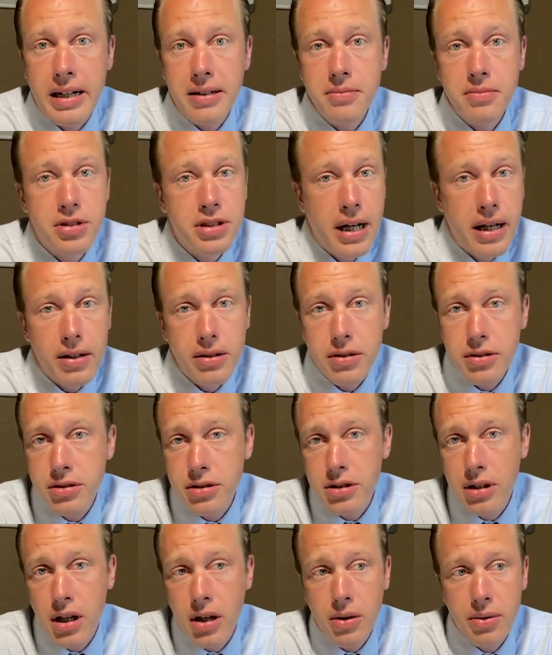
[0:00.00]

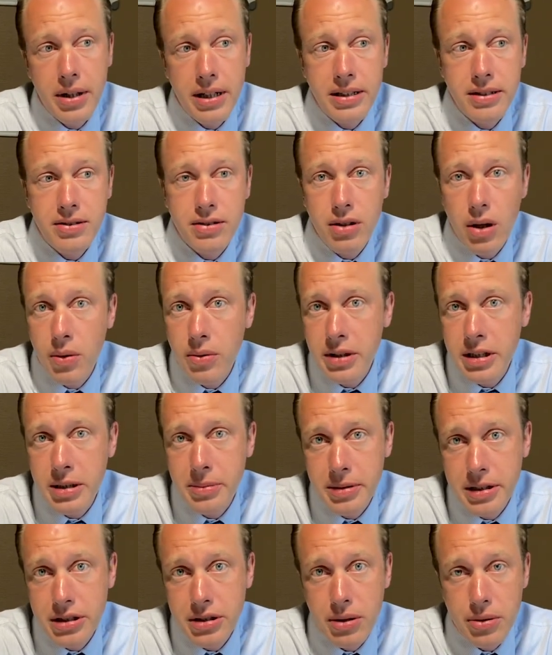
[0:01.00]
Sellers, though, they don't need to
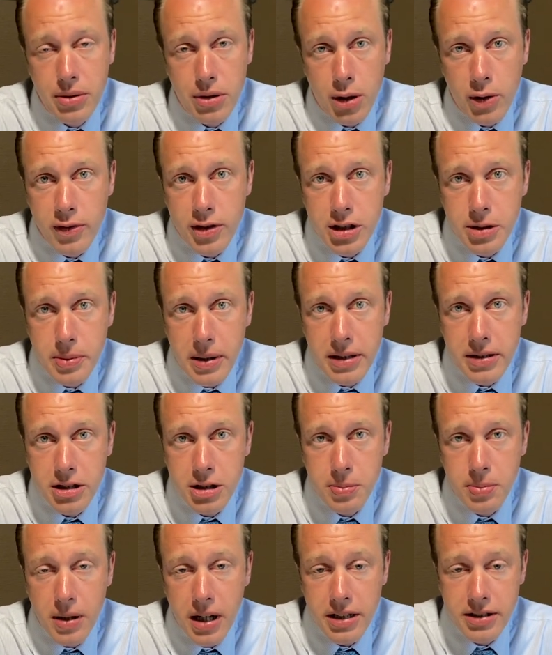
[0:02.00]
be so nervous about
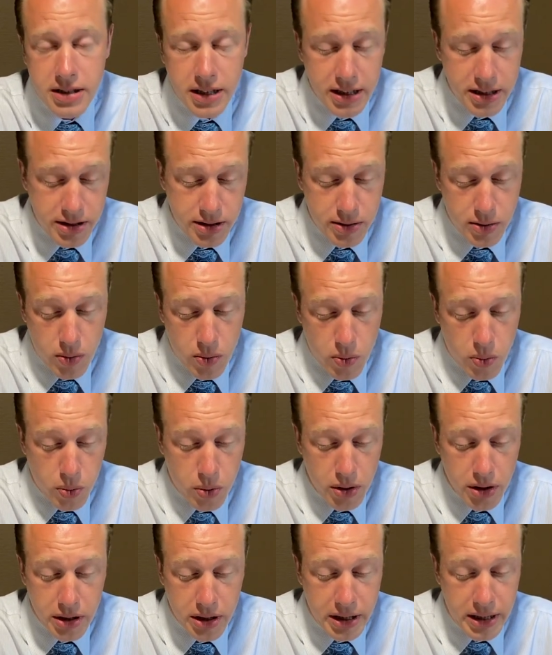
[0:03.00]
this process.
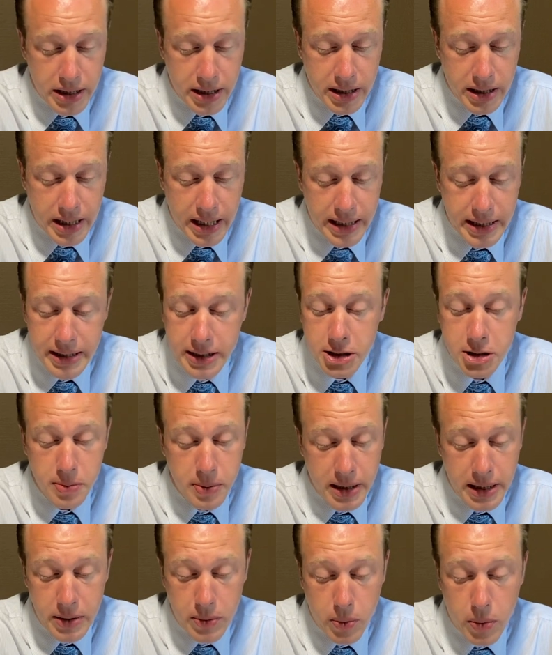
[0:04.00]
We're gonna kind of
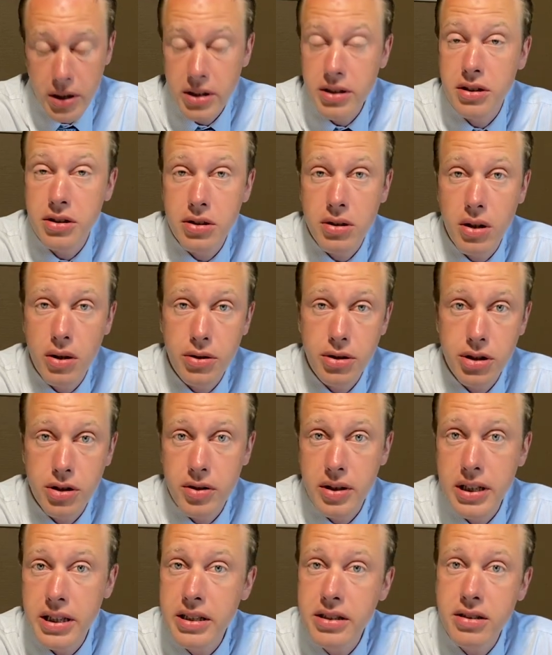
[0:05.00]
explain what
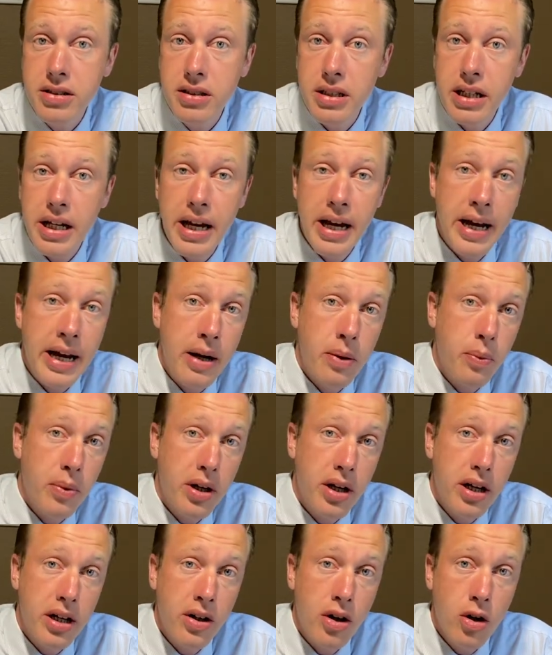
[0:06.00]
disclosure is and
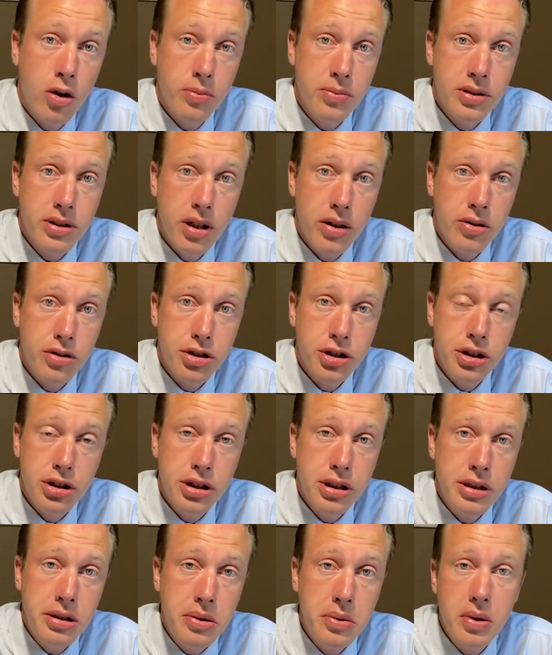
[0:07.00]
what a home seller should
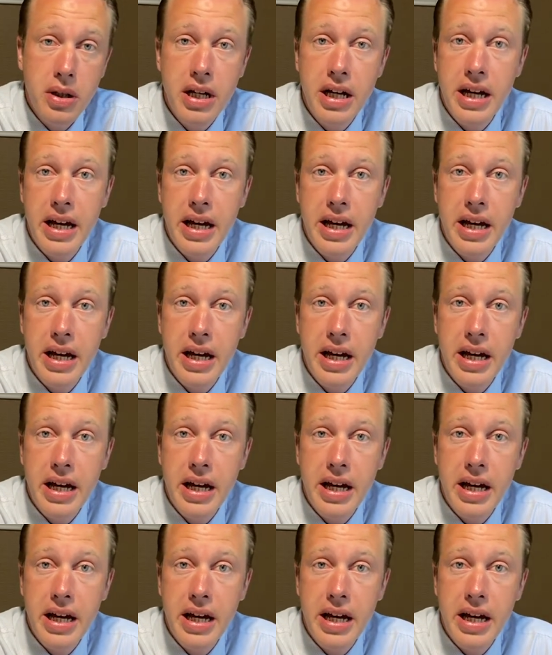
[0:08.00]
do